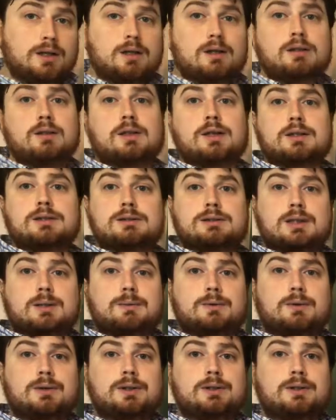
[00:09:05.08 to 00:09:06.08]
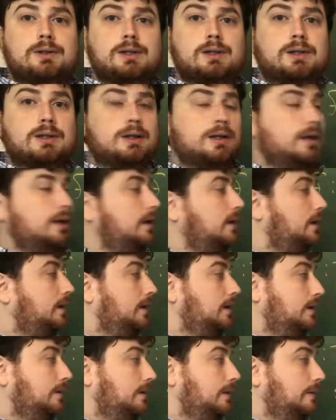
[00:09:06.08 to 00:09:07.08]
And next I'm going to get
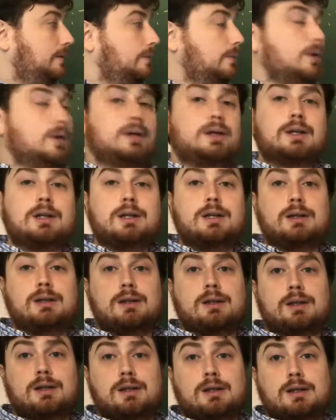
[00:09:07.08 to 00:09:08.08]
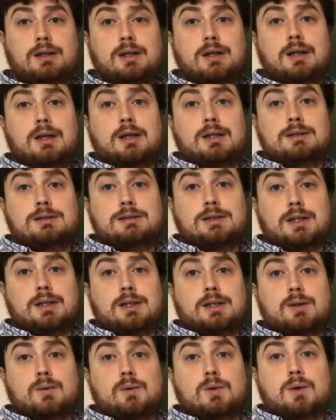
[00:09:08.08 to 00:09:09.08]
a 1 in the
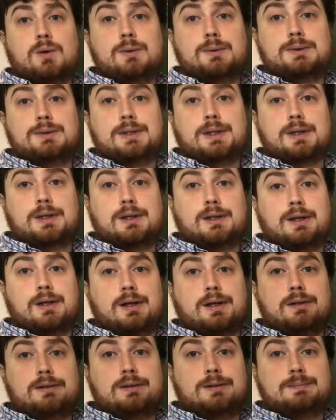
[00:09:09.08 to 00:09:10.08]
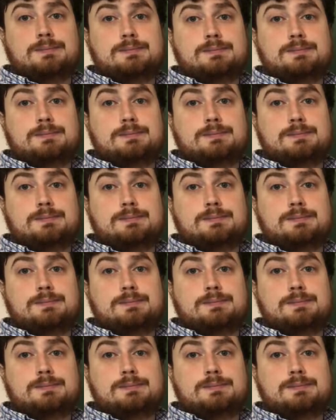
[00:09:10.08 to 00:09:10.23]
second row, second column.